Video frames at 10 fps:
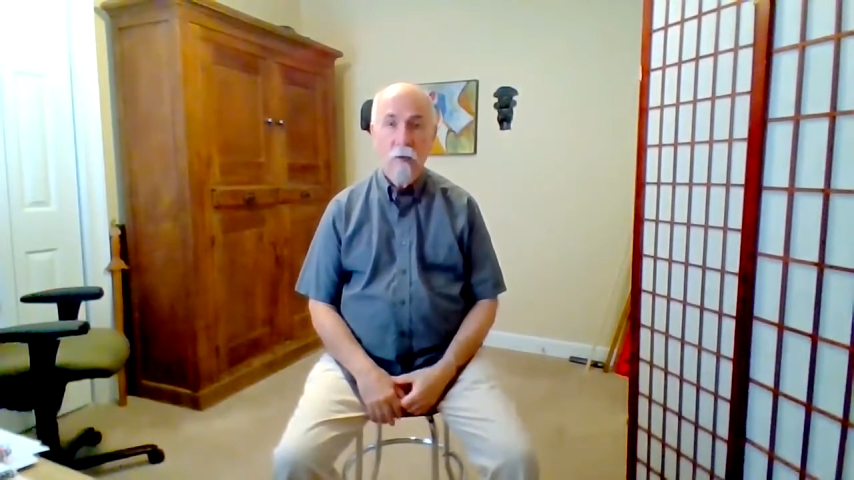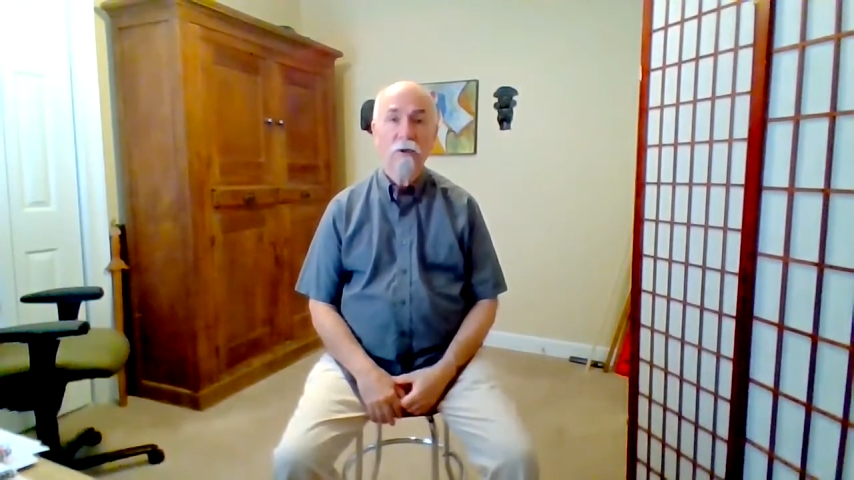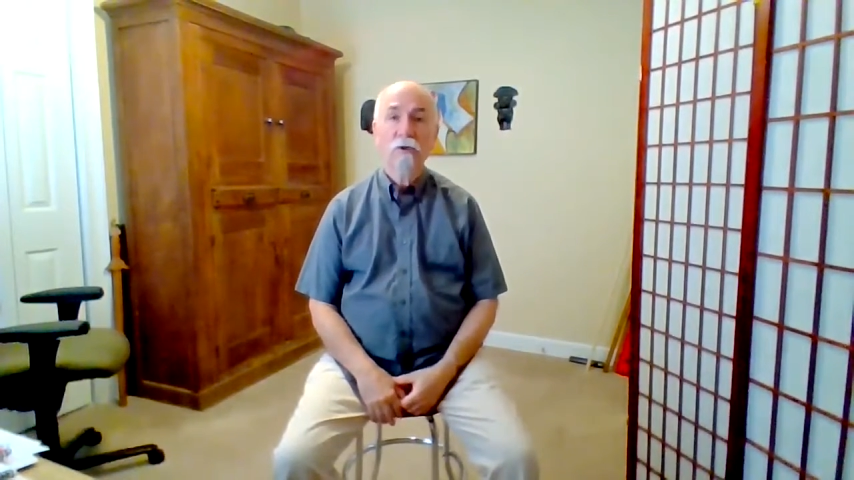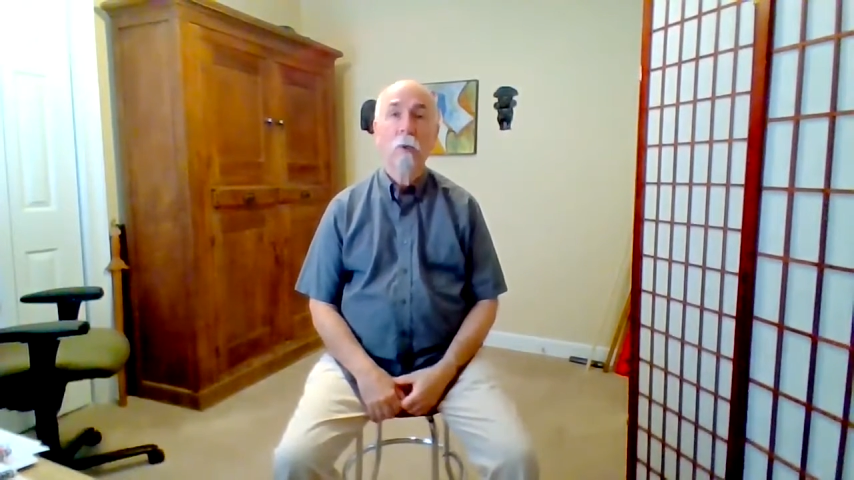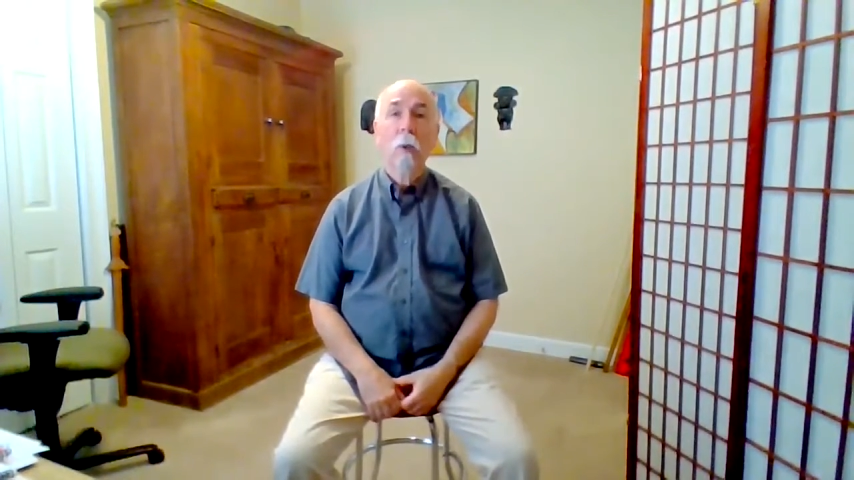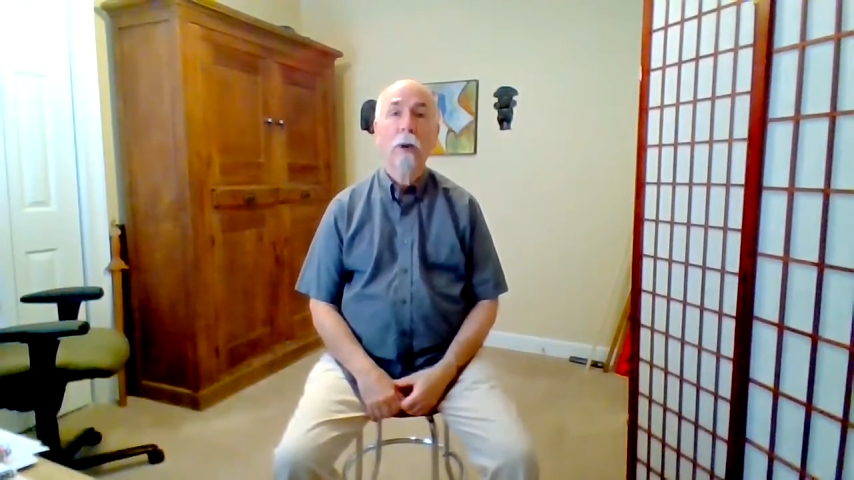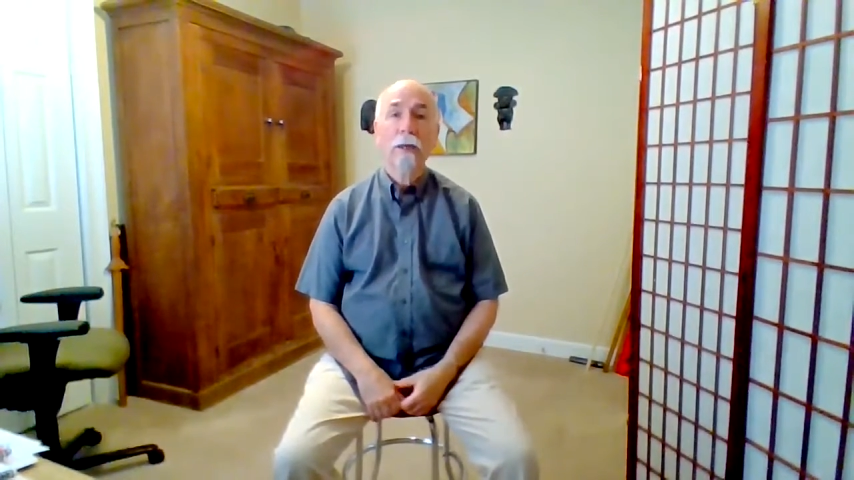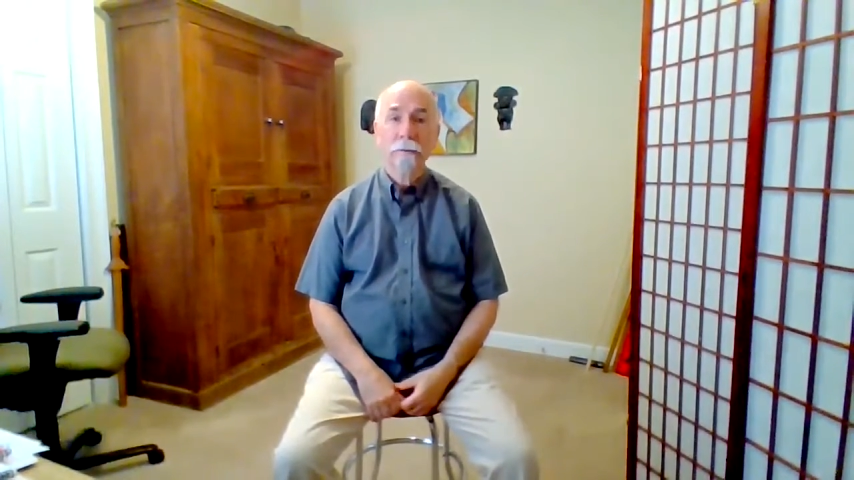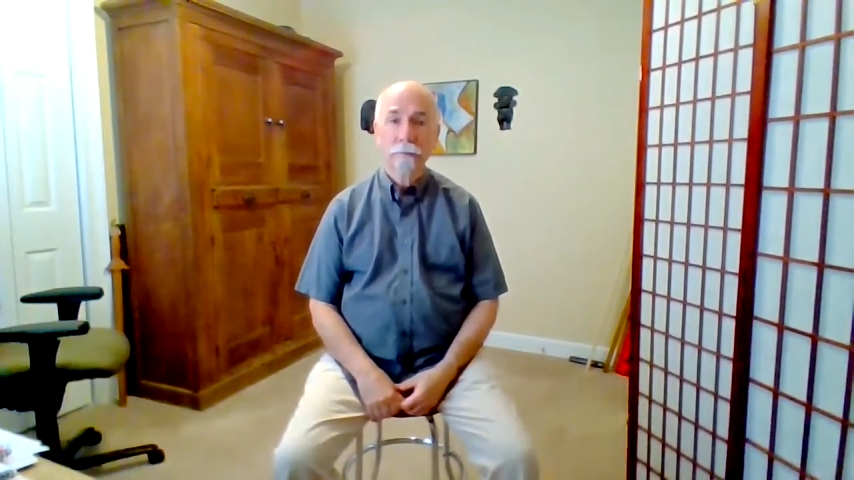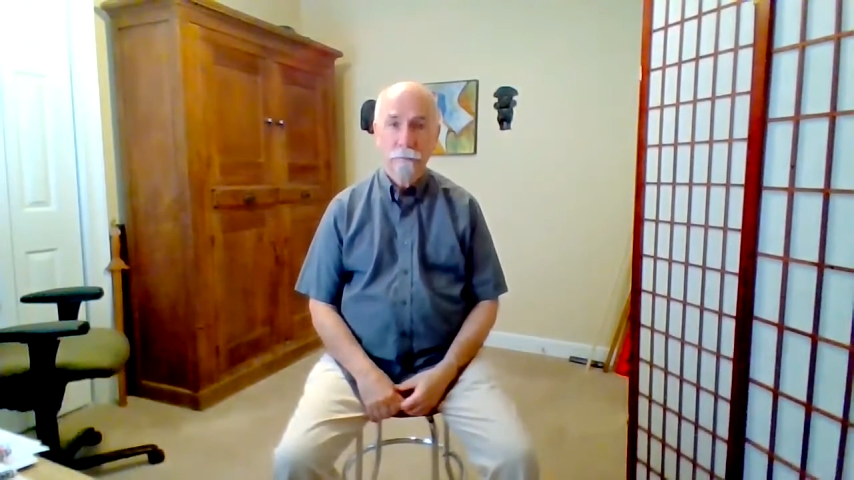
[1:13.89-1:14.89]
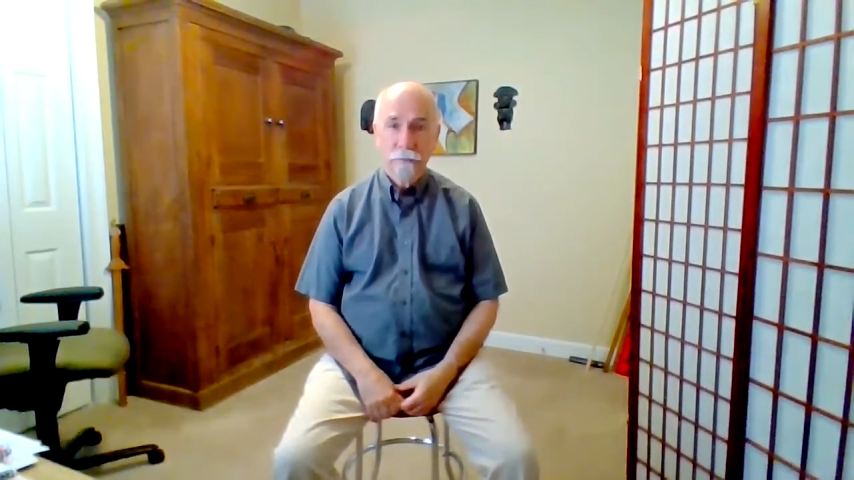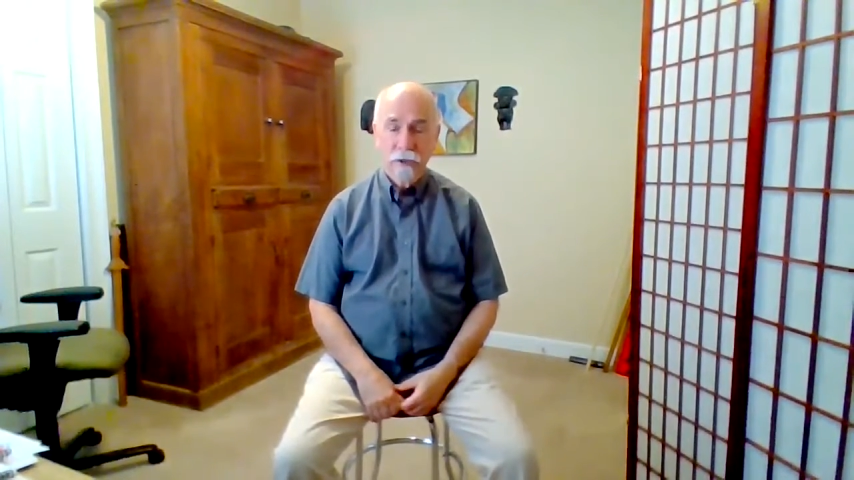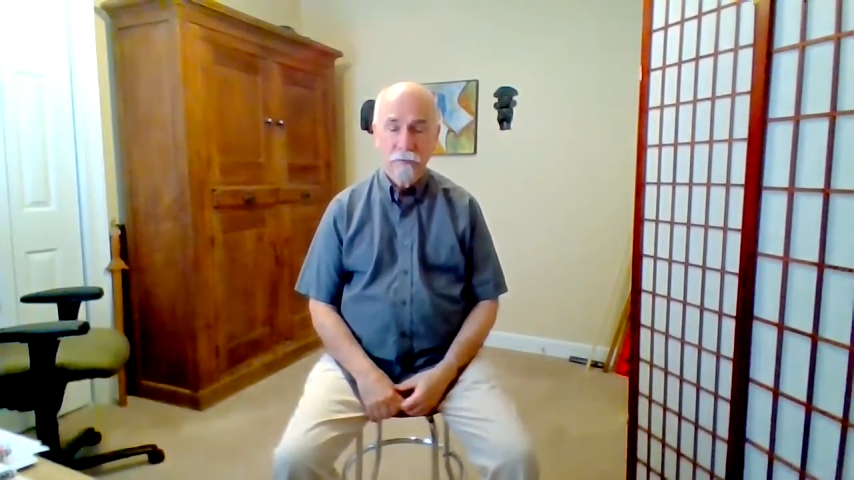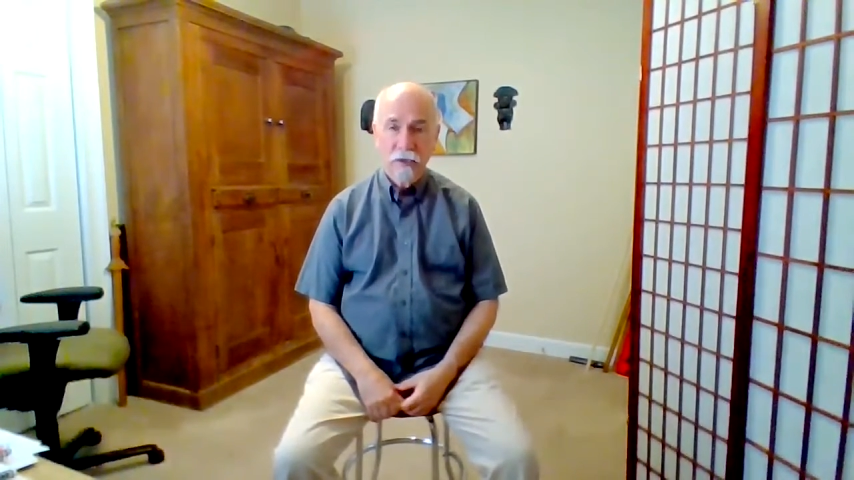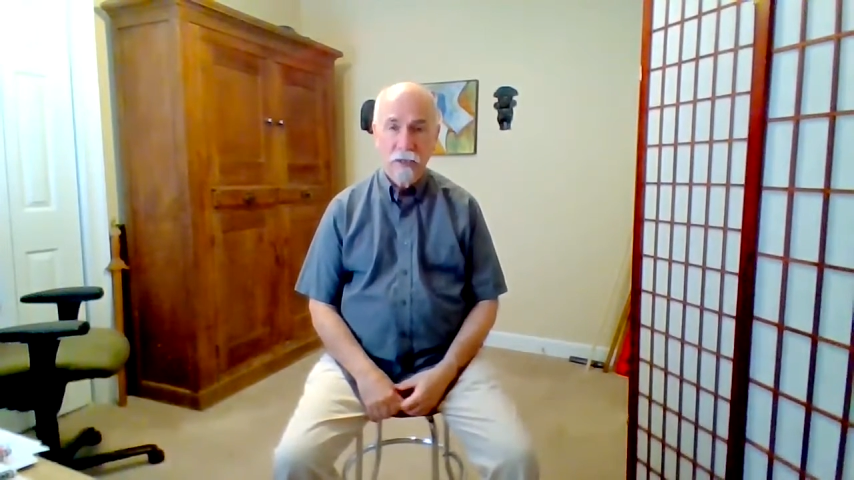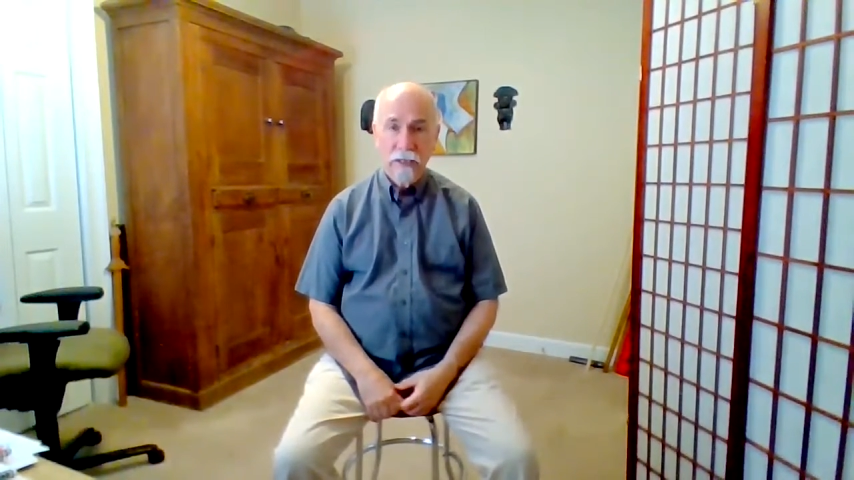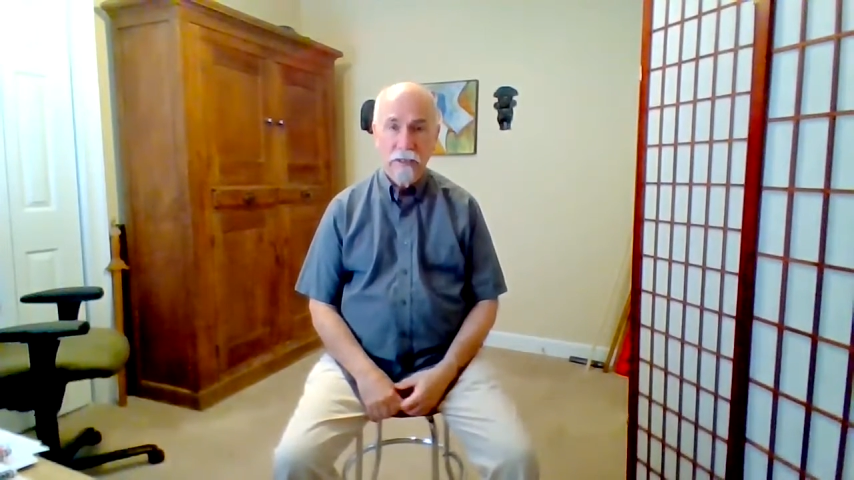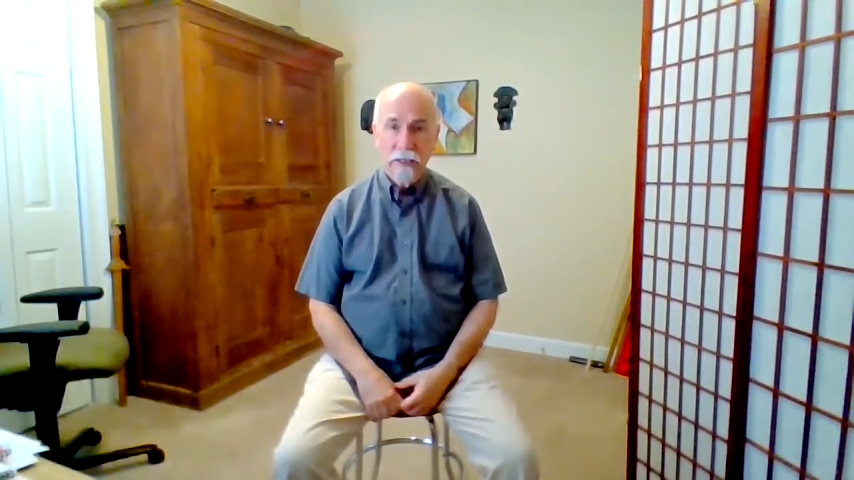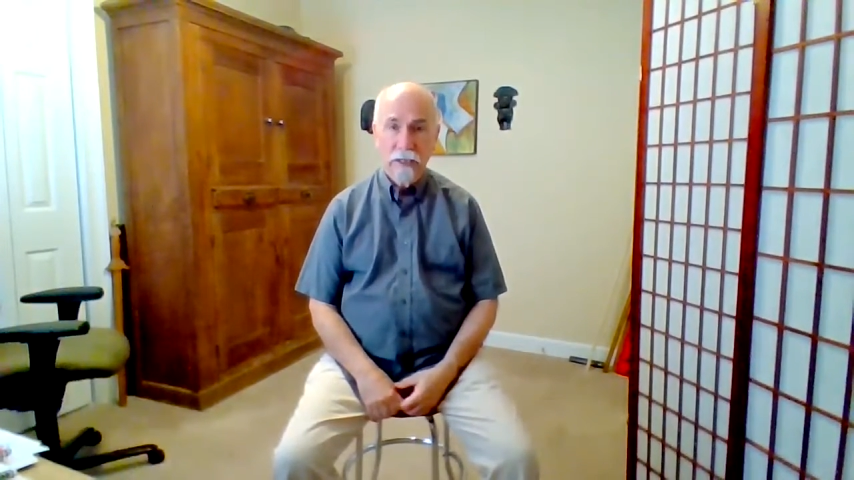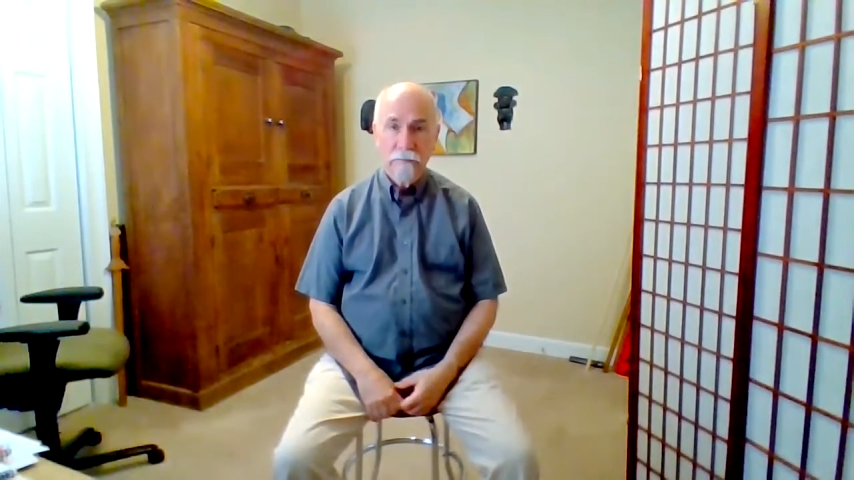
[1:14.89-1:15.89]
works great, something
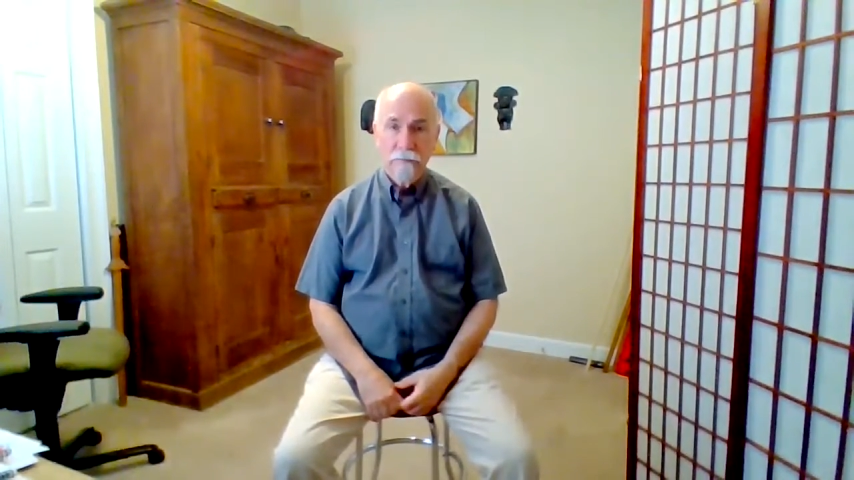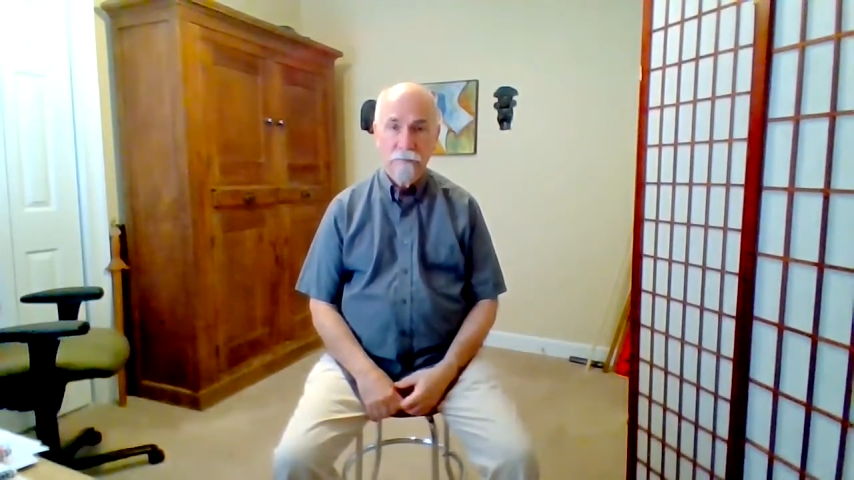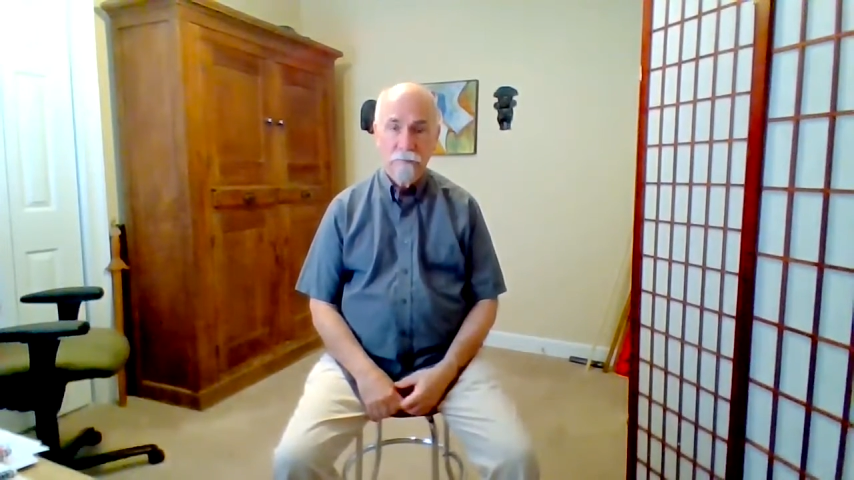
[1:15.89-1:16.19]
like that.